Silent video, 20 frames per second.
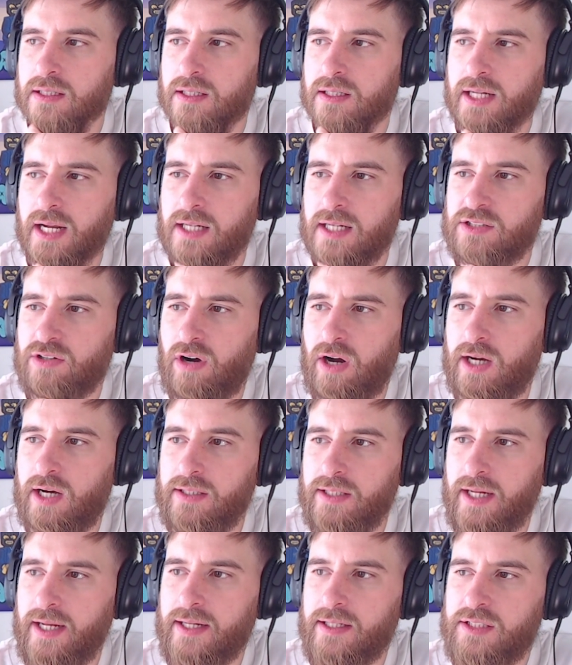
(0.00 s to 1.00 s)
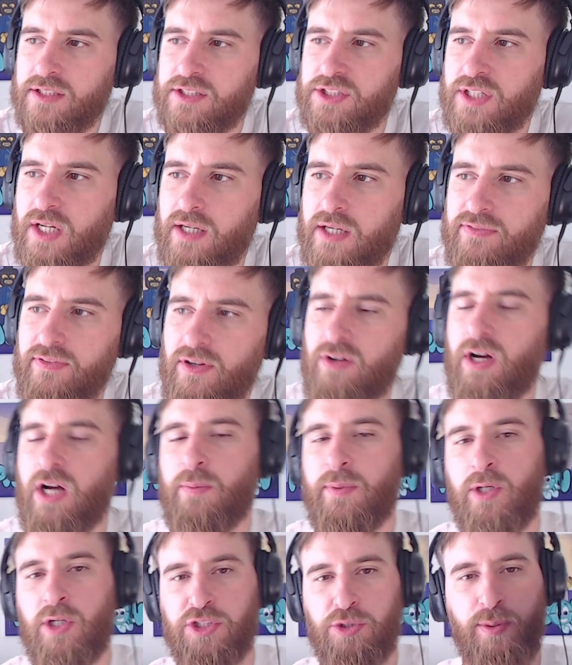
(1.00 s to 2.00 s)
Yeah, it's all right. Yeah, good stuff. All right,
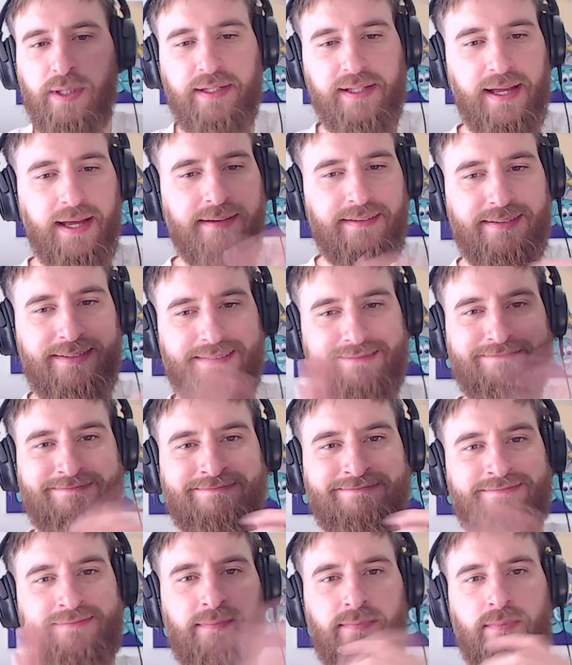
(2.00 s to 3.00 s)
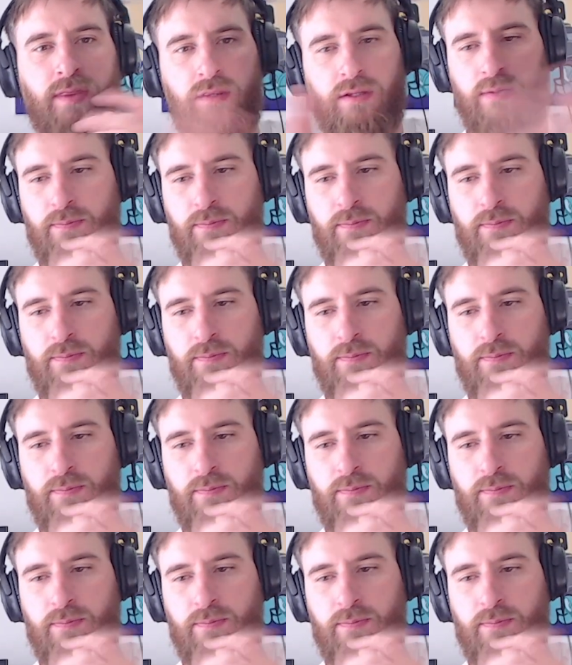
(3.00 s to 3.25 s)
we got to it in the end.